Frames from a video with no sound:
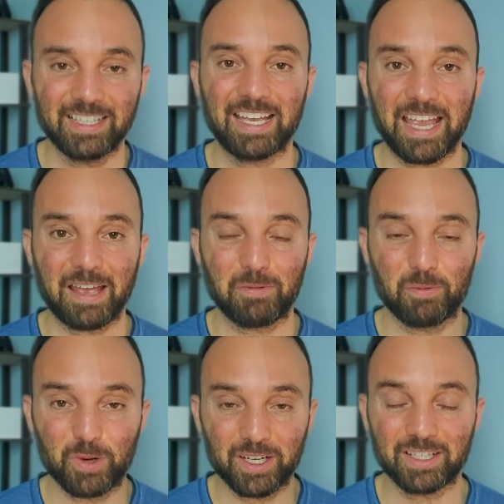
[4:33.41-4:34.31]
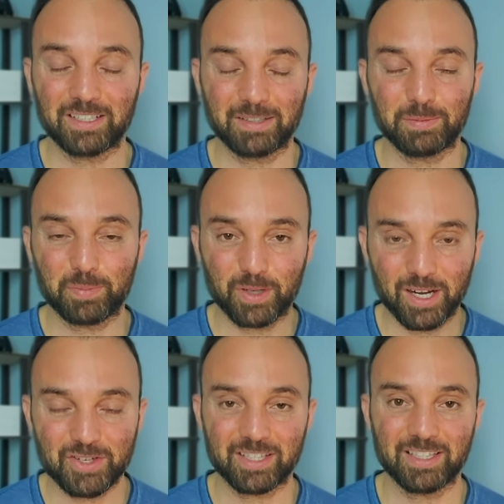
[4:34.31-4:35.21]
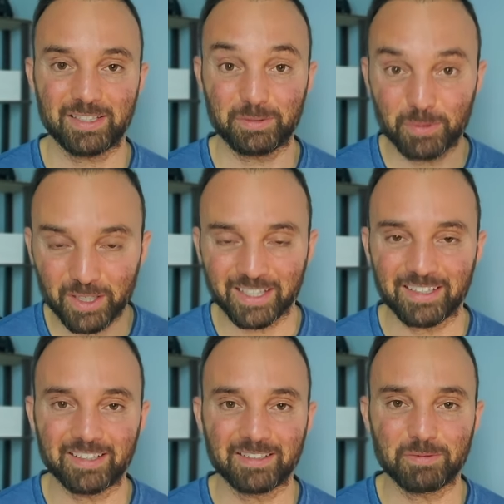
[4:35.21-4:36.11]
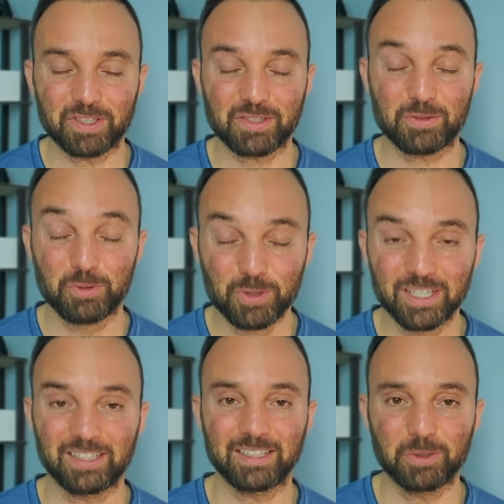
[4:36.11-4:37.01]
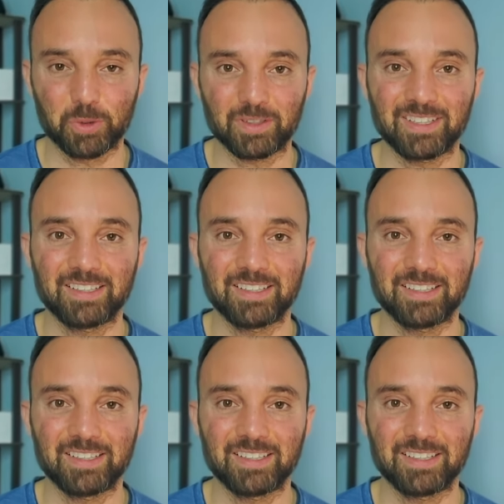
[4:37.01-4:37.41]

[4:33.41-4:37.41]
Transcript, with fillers: and work on your project that you're working on, which is really cool.